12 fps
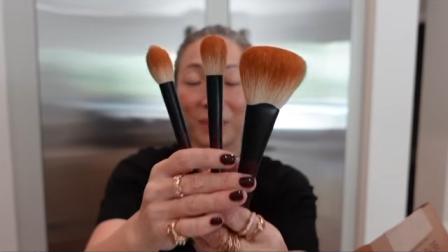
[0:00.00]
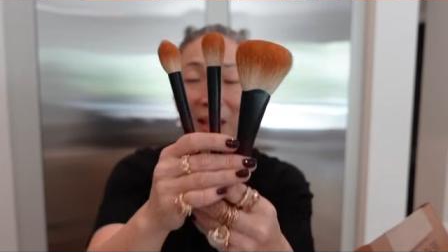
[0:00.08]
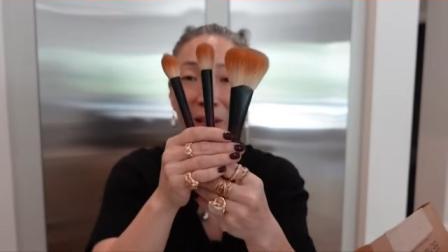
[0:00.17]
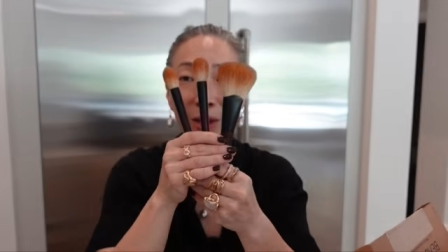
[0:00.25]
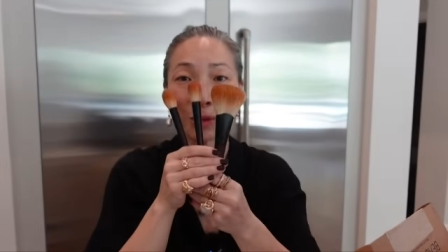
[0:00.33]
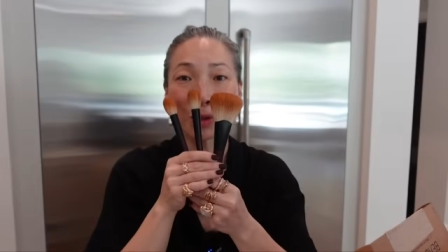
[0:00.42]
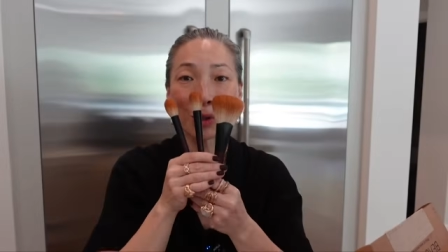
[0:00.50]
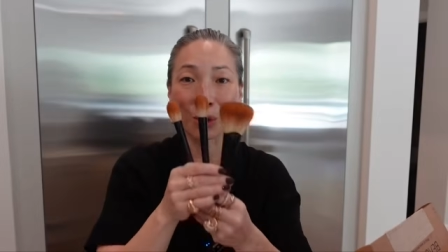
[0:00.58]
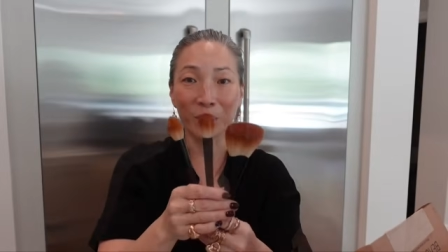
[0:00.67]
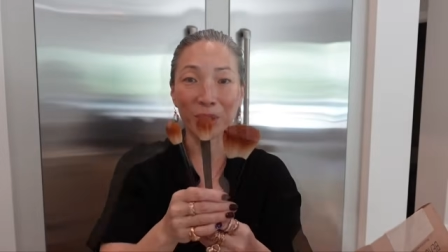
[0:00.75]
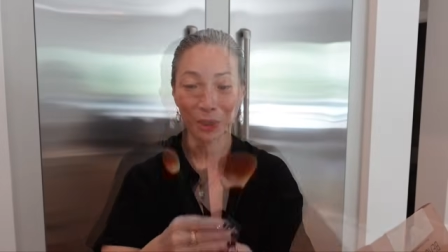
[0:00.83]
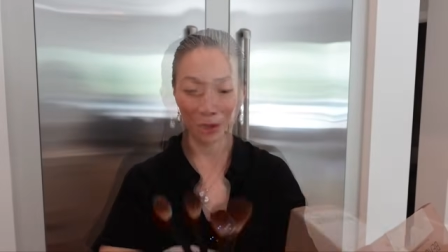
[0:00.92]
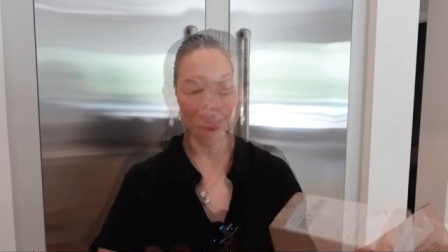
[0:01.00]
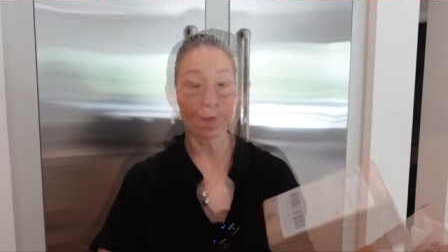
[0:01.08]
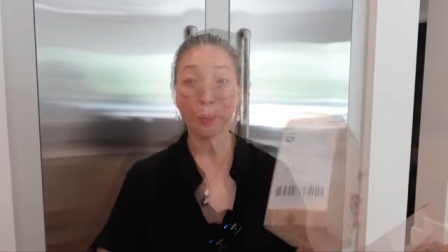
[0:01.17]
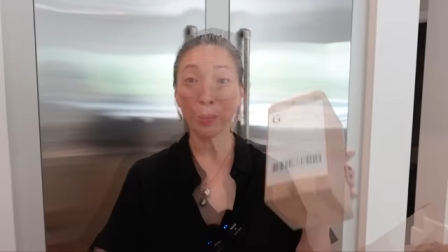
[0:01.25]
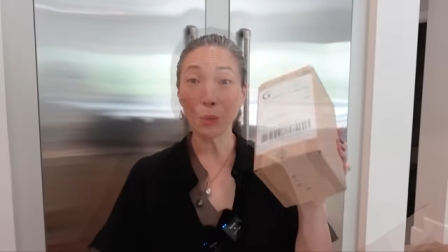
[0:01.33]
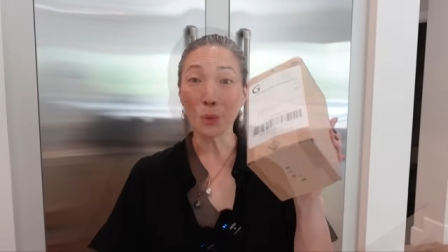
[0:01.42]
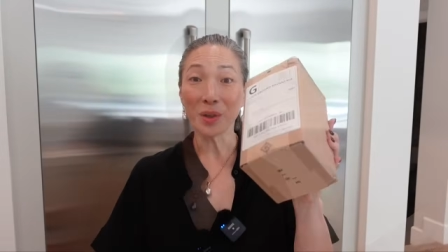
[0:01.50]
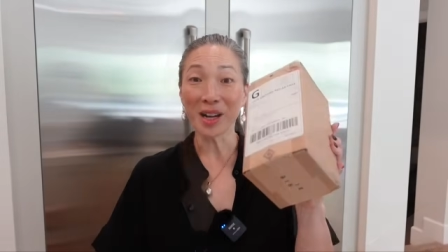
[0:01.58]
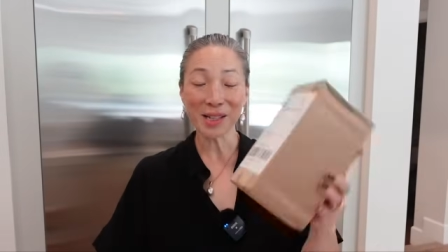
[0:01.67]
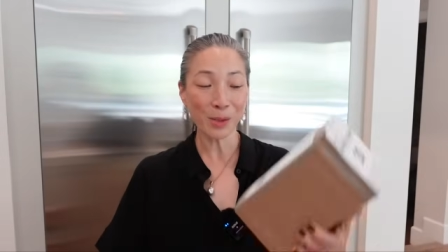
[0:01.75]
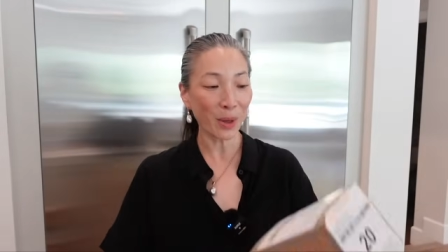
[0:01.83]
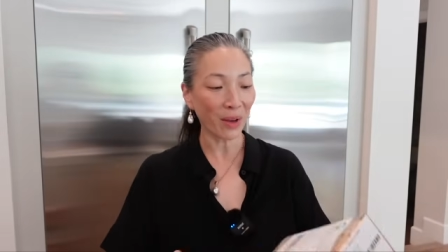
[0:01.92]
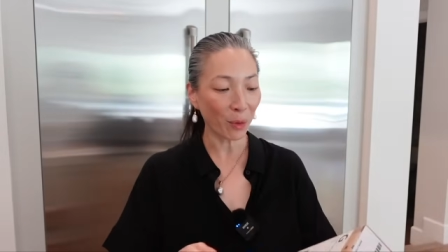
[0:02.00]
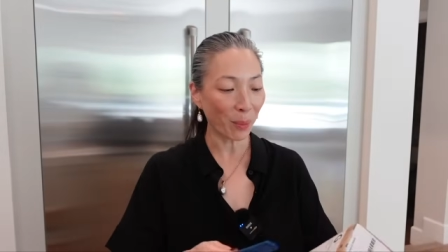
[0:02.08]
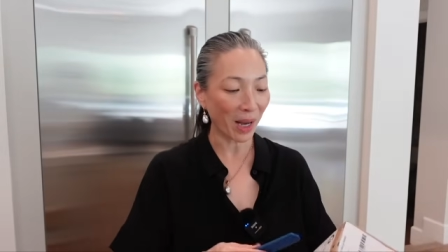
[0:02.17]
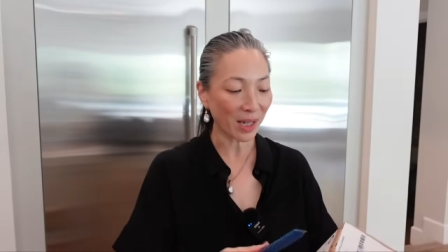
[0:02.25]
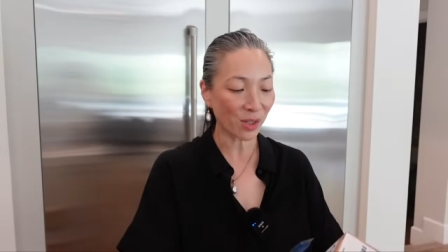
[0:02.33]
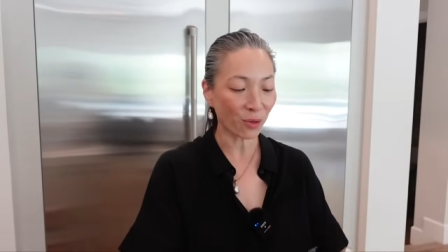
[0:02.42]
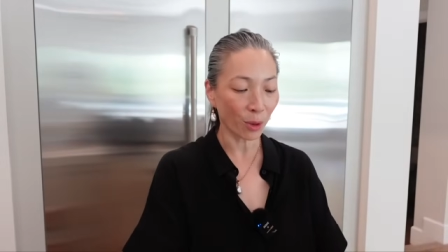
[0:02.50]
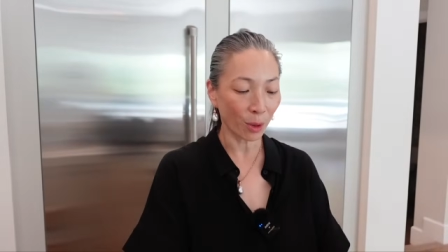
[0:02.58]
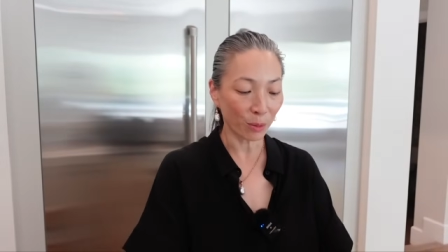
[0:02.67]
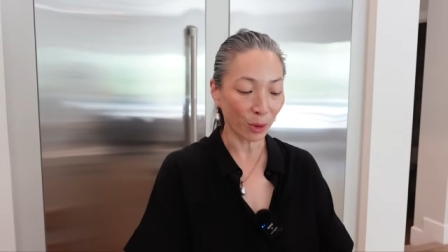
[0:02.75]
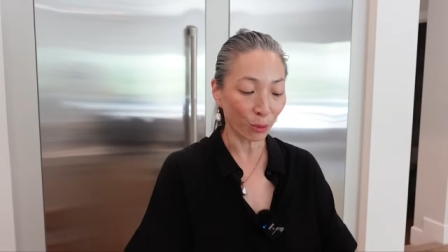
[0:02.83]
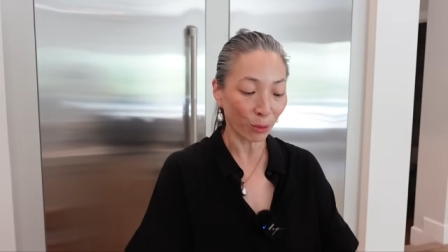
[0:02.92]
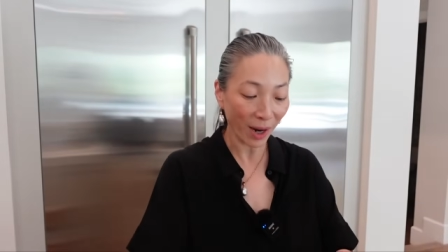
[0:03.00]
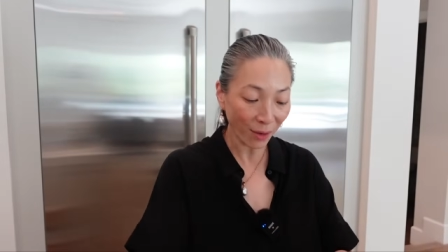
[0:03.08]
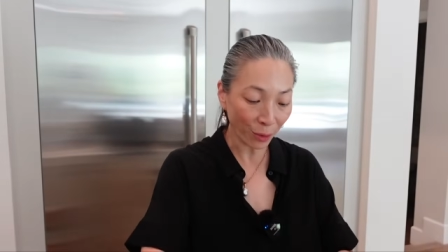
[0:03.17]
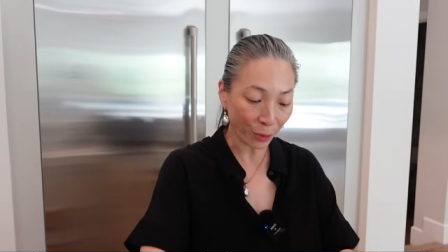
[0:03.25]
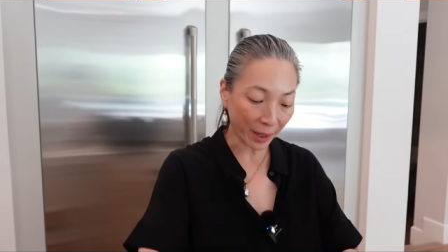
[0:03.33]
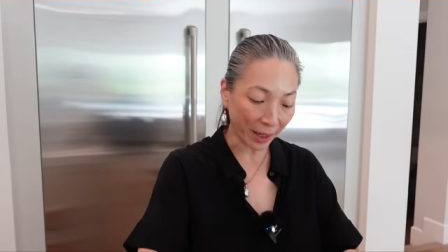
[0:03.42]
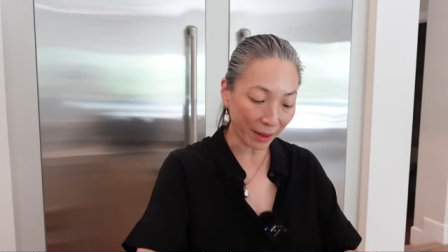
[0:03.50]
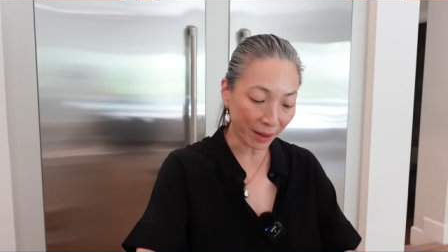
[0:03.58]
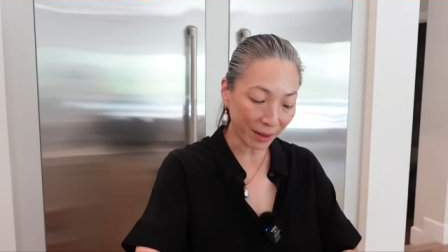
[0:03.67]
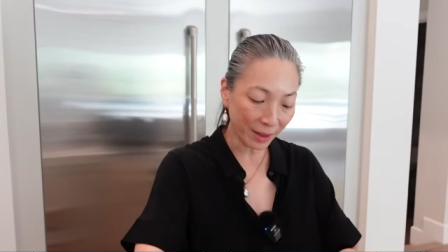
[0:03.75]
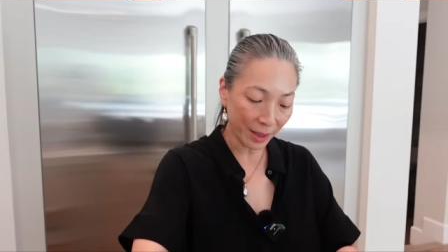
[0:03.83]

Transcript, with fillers: Thank you so much. Ooh, next we have a box from Reverie.